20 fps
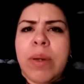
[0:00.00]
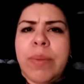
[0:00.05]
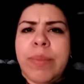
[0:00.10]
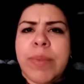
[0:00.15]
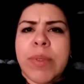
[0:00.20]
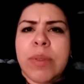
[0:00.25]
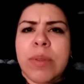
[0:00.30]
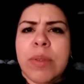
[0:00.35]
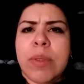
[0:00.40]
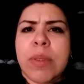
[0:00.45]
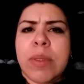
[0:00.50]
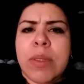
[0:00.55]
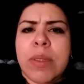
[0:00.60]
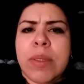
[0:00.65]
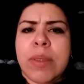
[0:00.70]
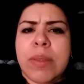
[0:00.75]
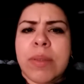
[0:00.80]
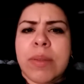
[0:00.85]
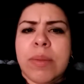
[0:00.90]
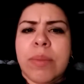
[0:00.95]
them to look
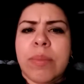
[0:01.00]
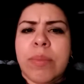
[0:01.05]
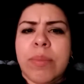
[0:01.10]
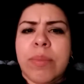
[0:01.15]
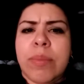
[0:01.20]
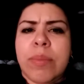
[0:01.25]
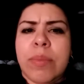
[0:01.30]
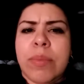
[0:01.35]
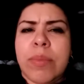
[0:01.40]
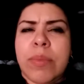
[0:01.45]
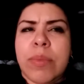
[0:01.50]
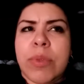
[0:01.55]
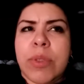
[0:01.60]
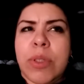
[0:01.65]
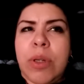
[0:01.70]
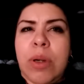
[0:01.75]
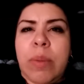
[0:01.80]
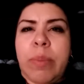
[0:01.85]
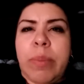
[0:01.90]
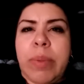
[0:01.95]

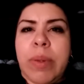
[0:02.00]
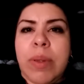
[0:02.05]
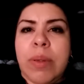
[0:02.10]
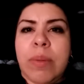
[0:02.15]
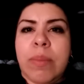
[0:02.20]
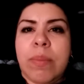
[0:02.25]
sharp.